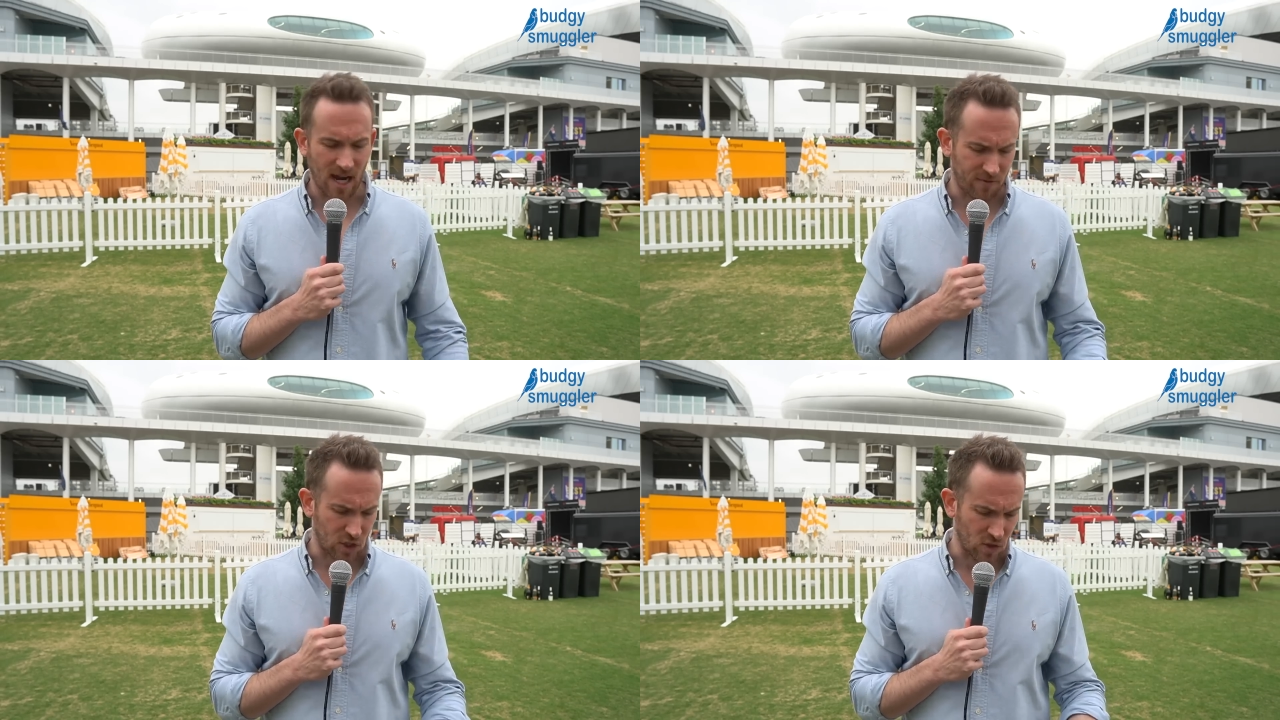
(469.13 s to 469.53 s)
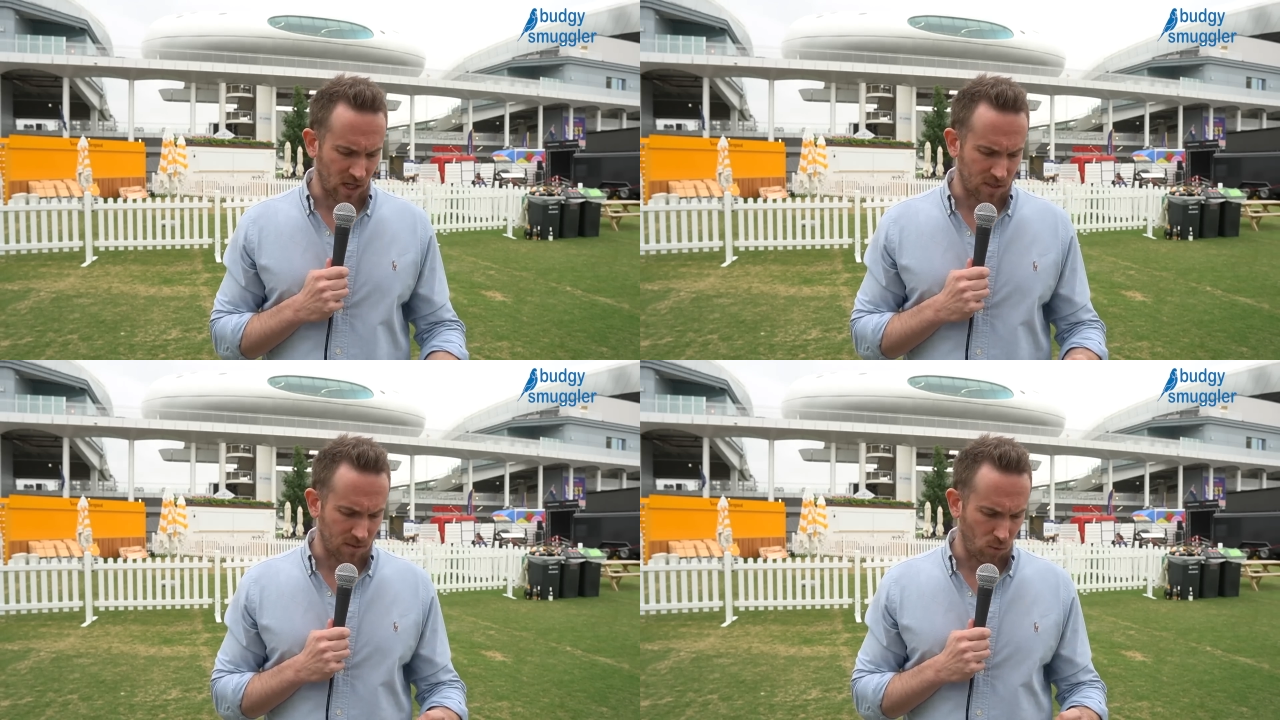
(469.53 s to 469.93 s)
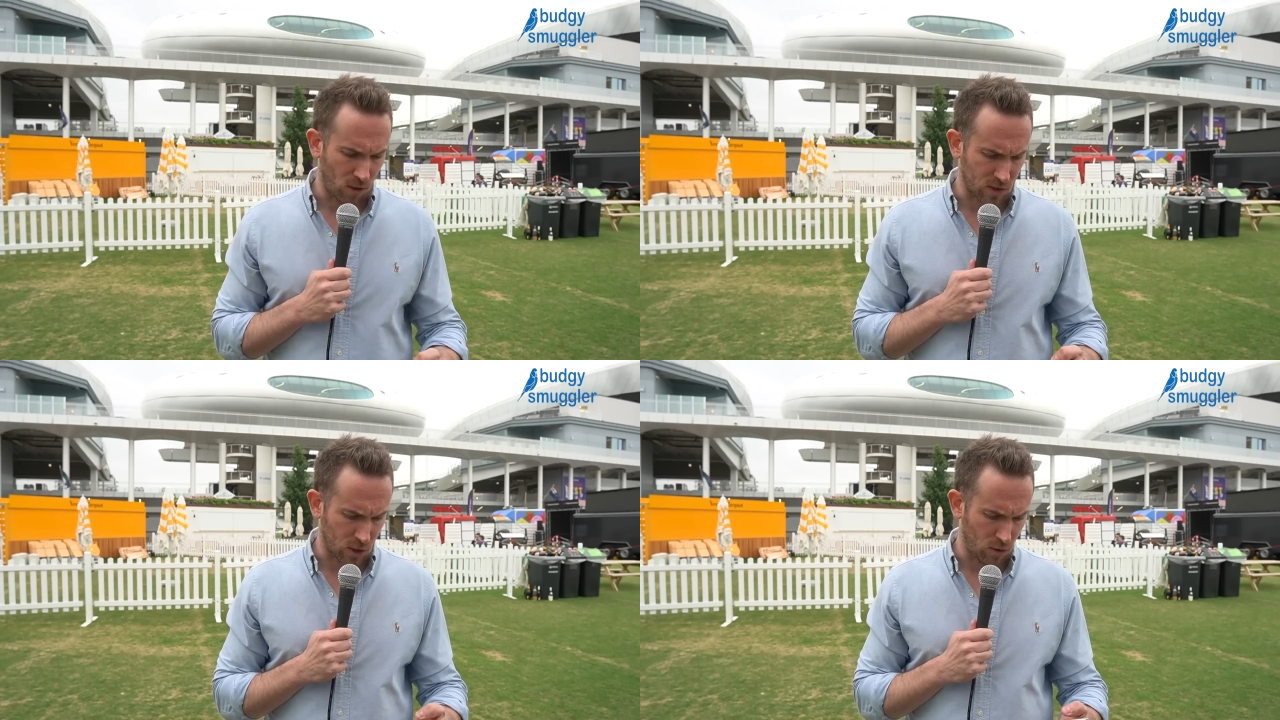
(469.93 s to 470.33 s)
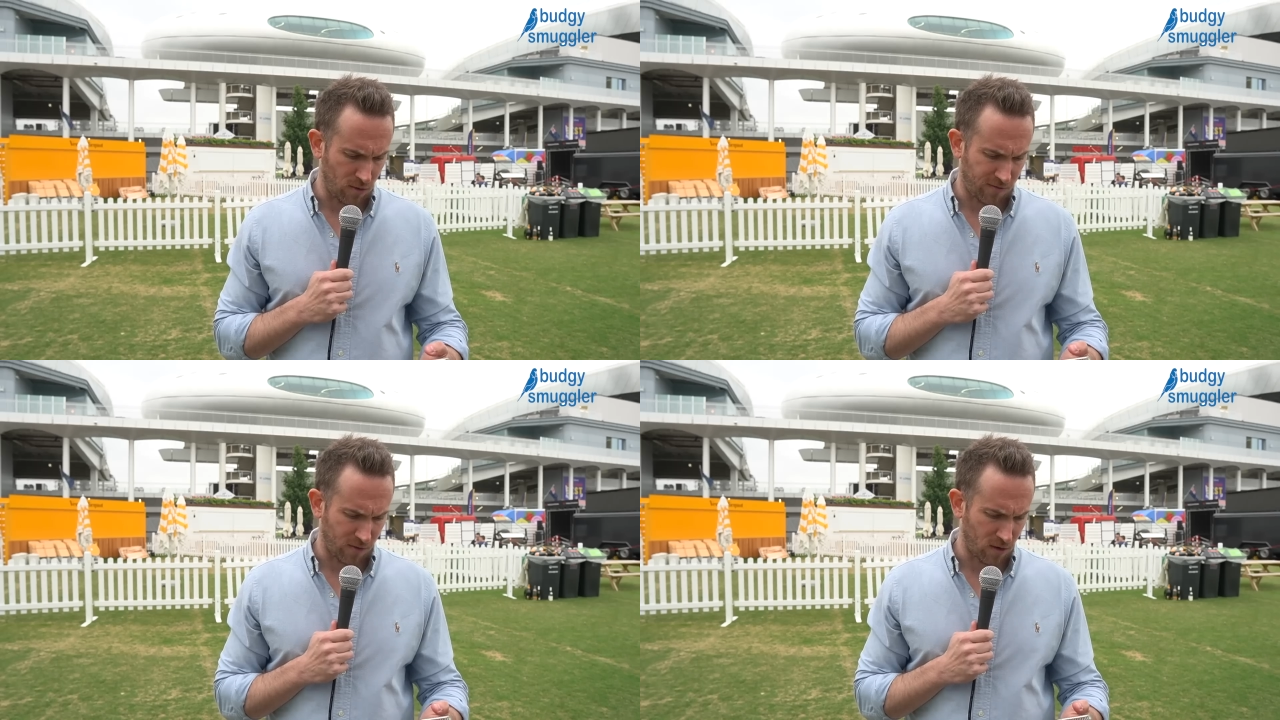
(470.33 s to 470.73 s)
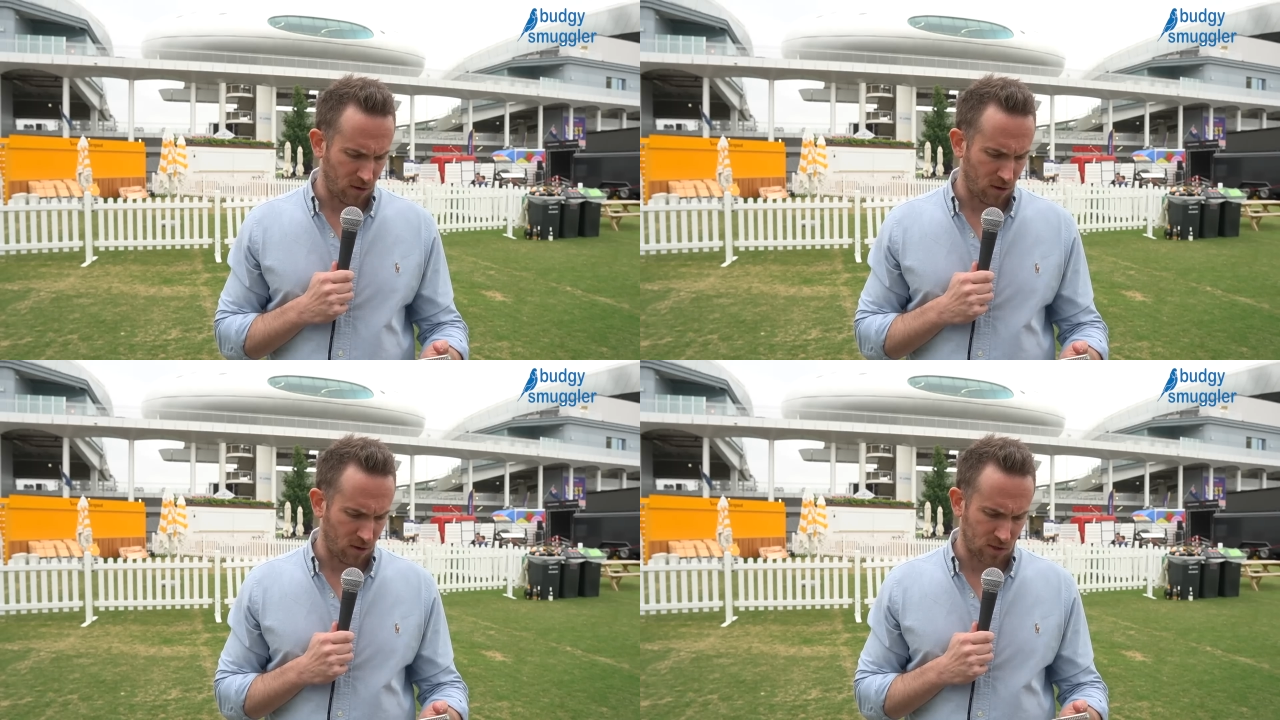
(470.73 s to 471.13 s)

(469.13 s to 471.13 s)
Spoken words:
for Australia to be, 2 for